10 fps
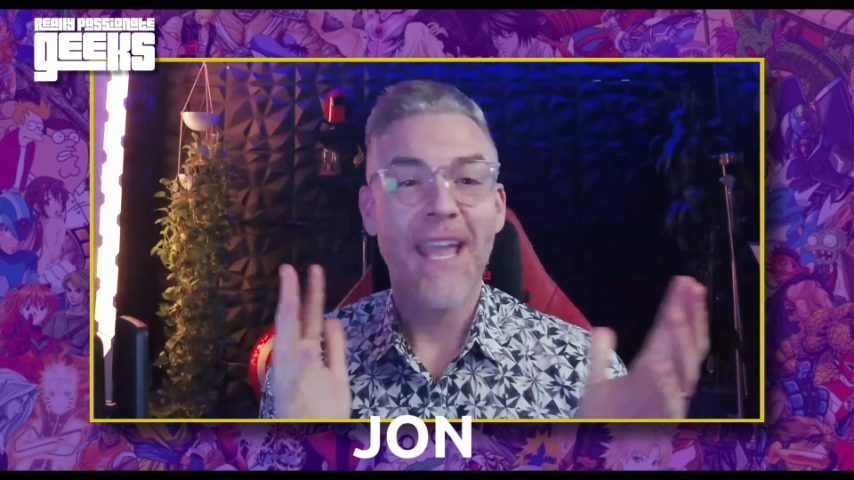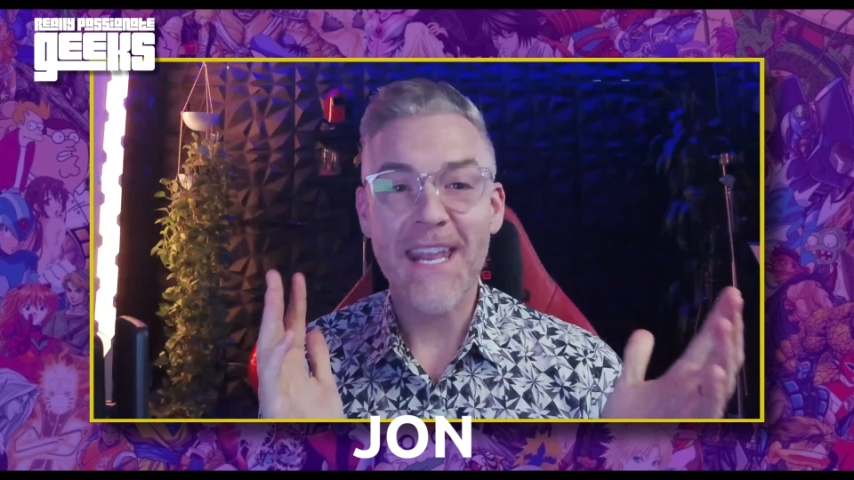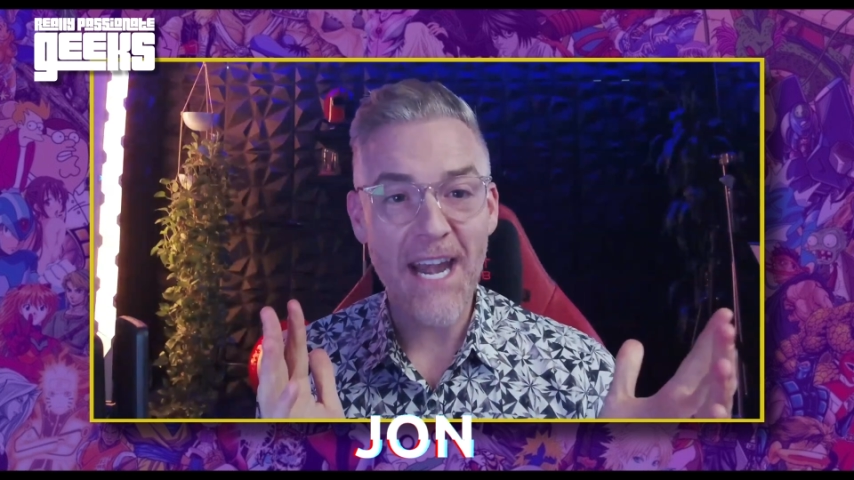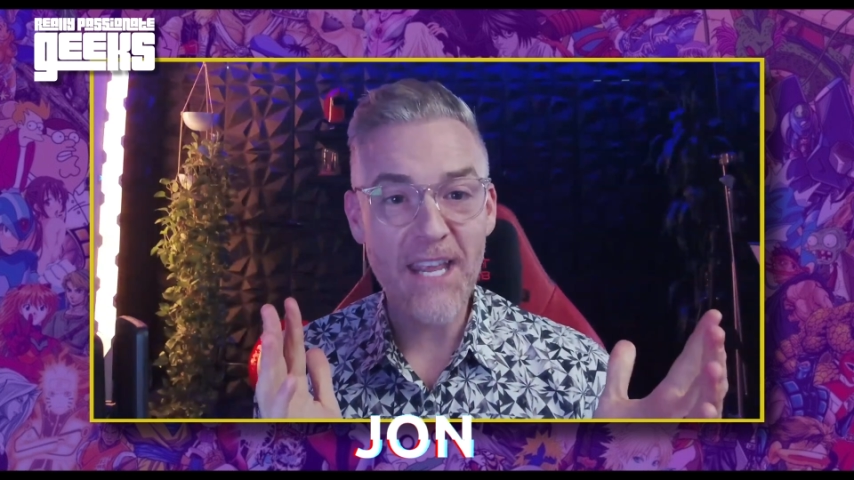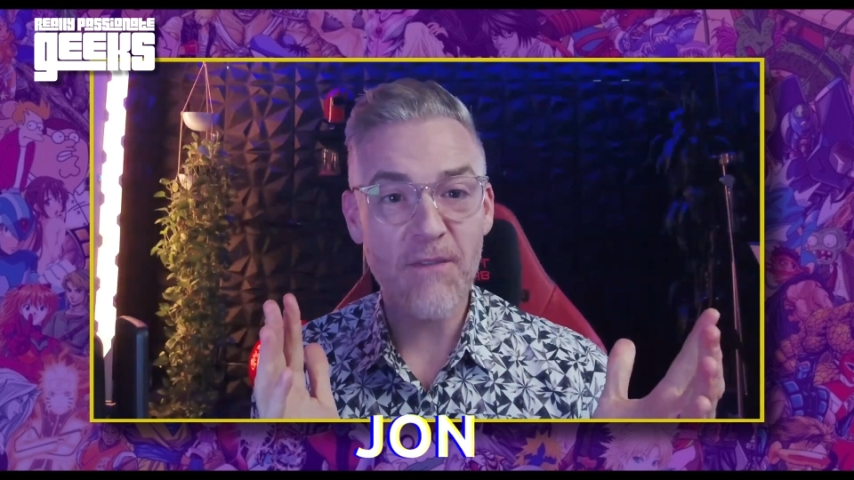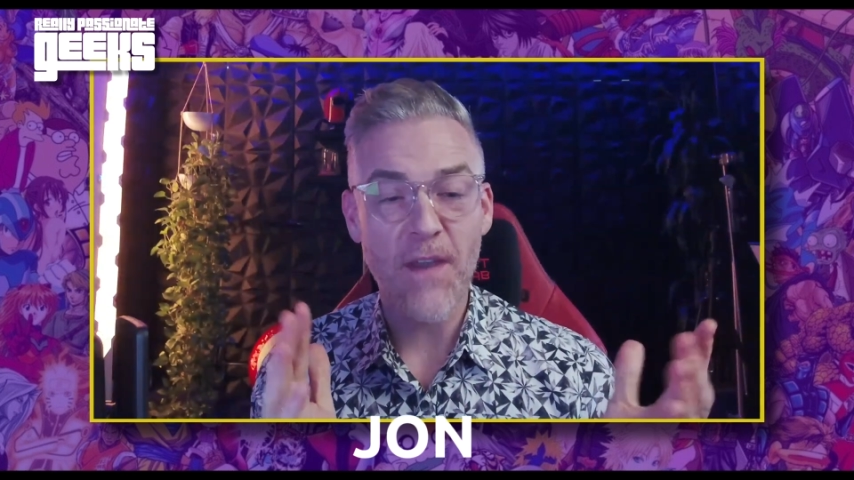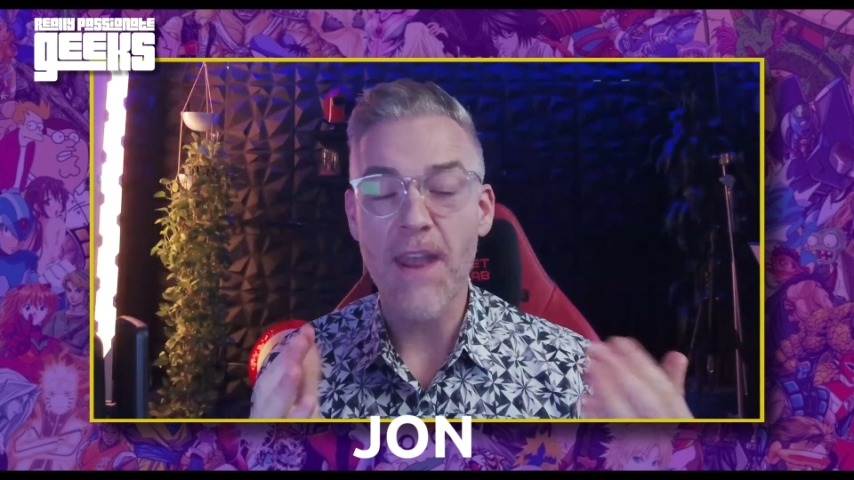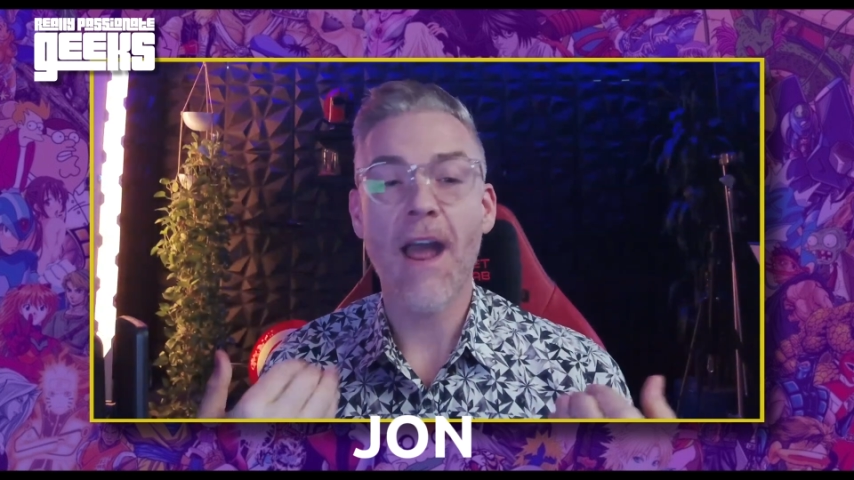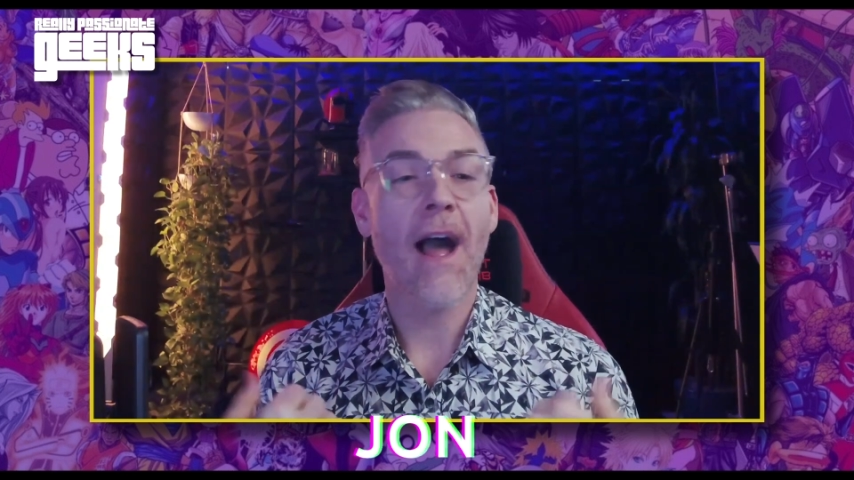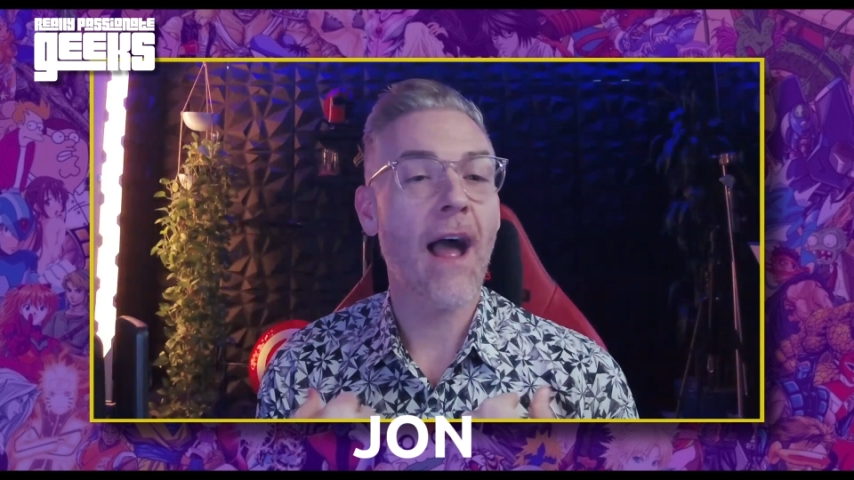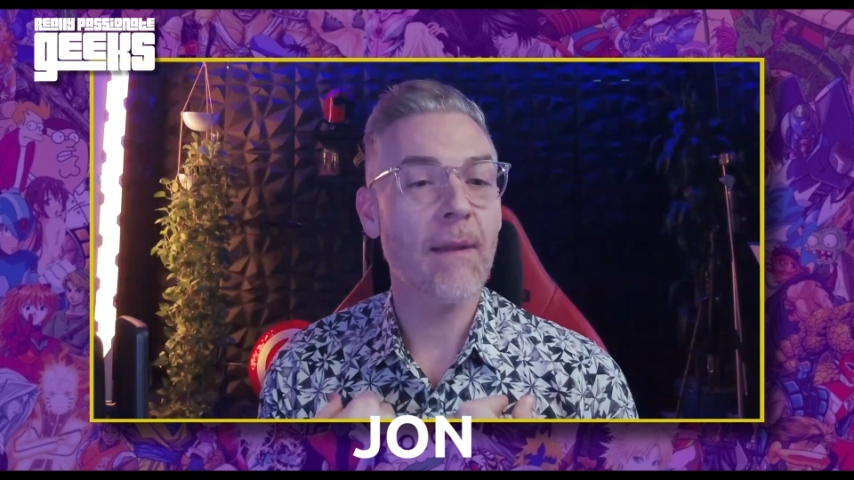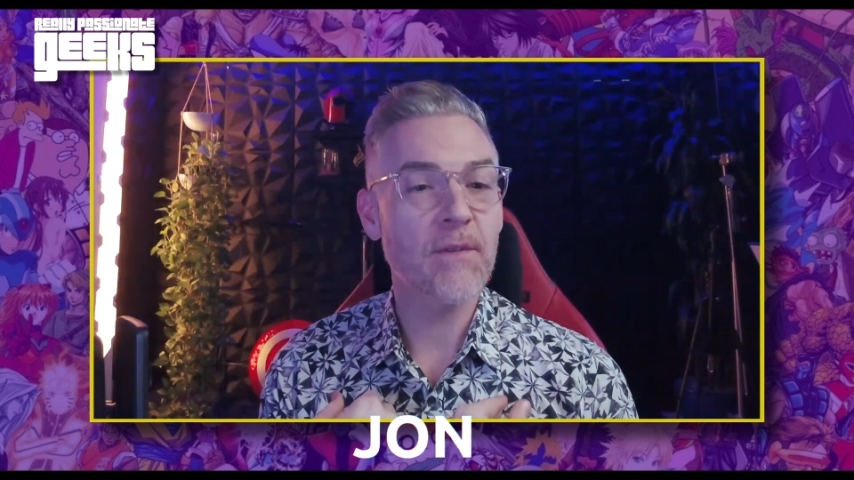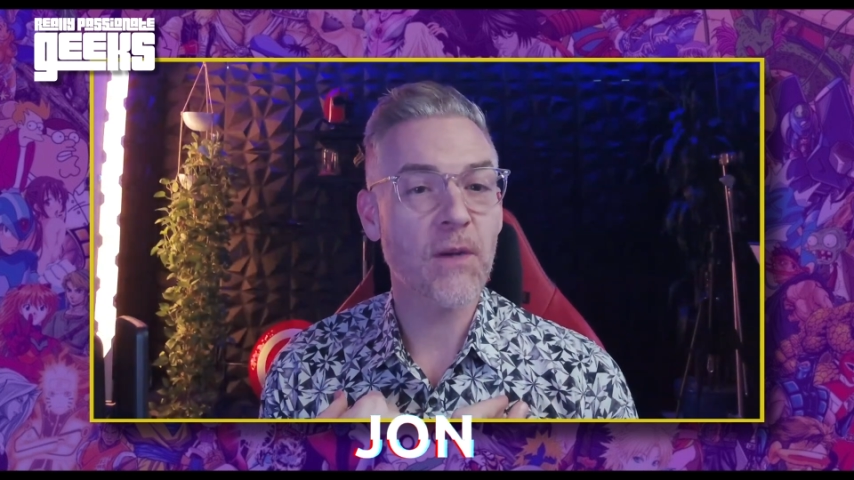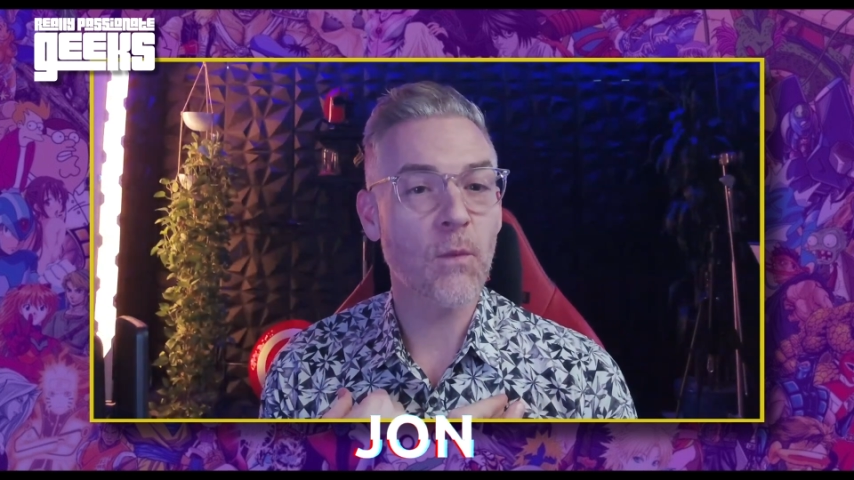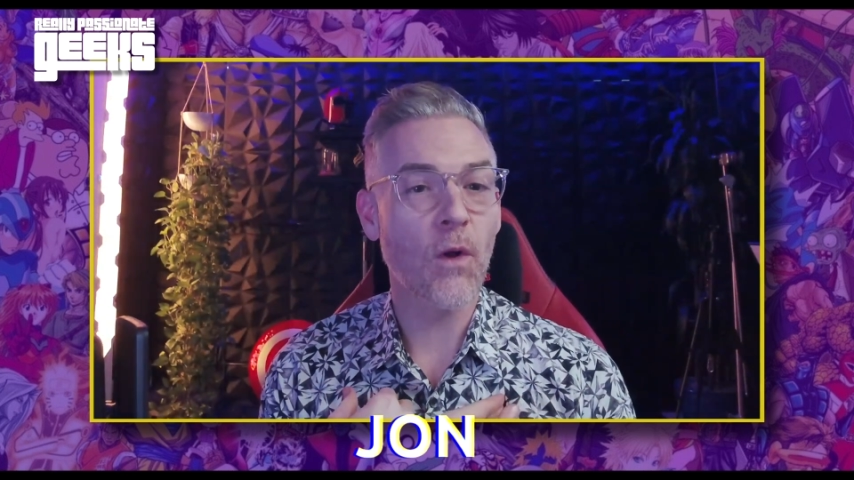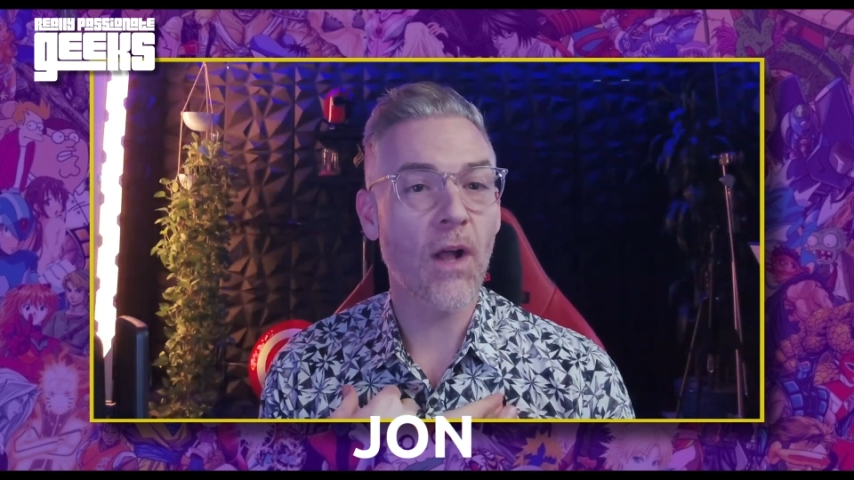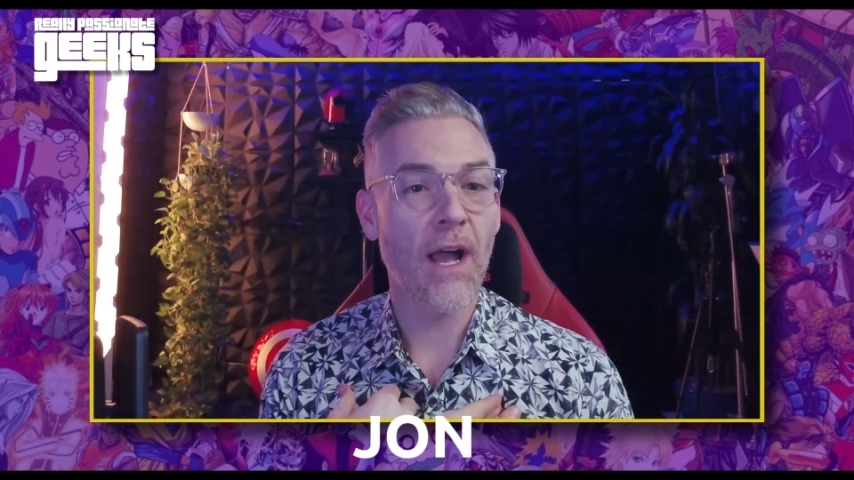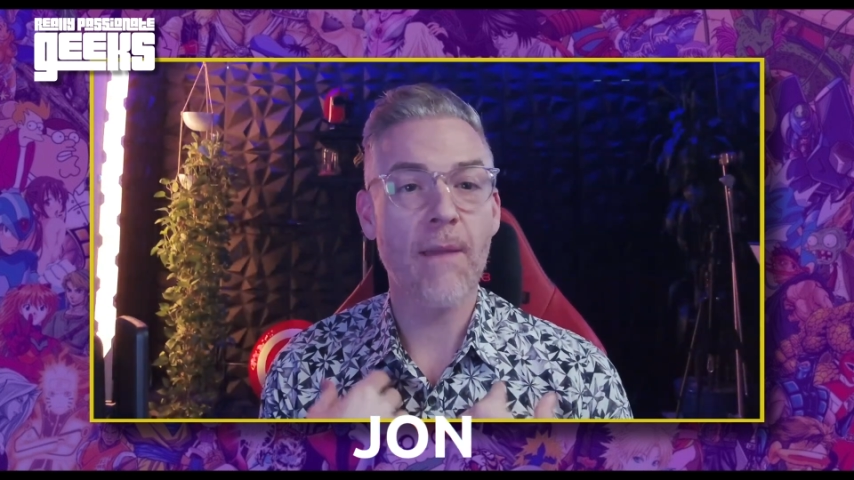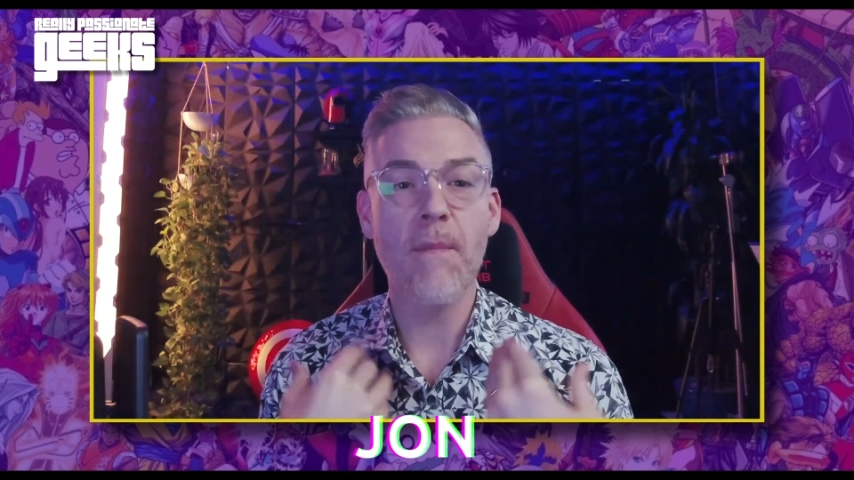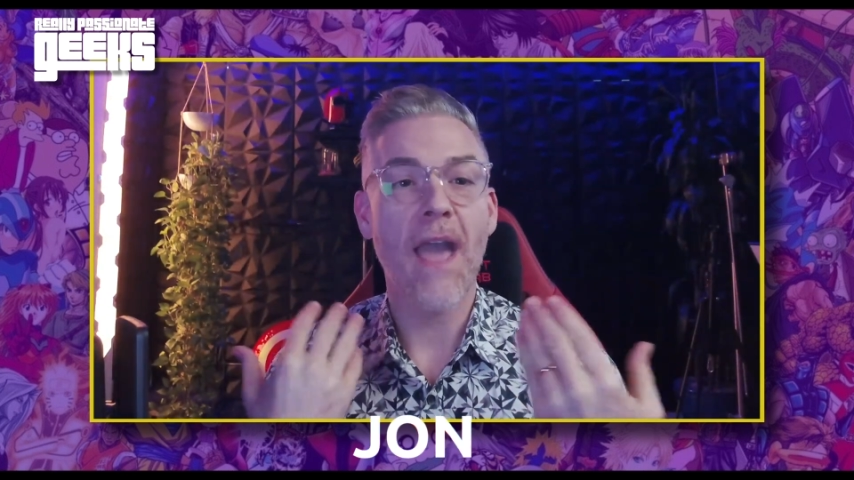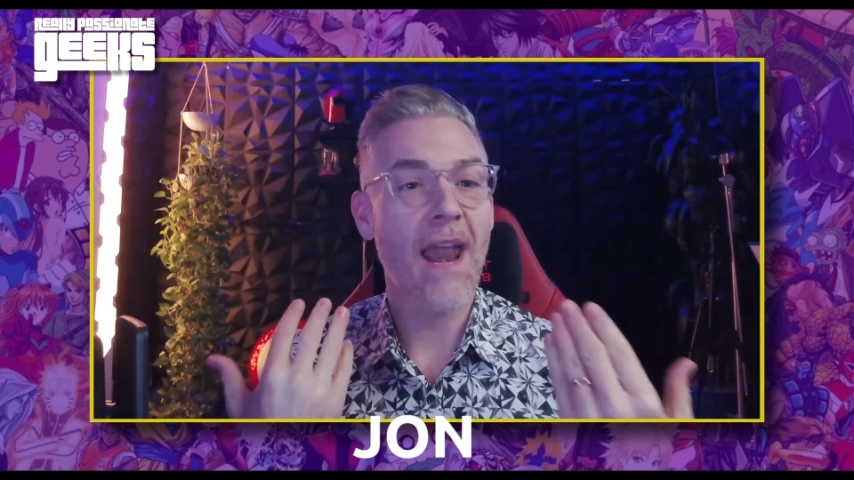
in any event, I'm Jon Wolheim,